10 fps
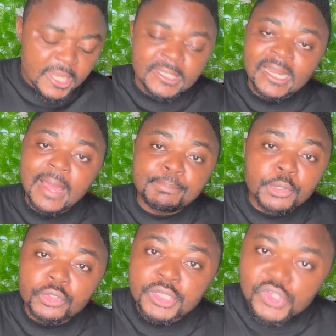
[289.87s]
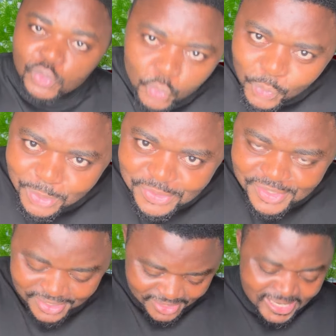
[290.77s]
that are building
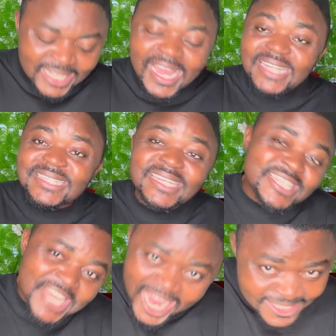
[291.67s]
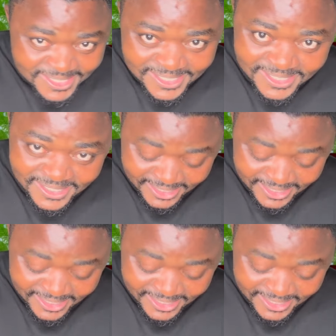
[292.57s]
schools, that are teachers,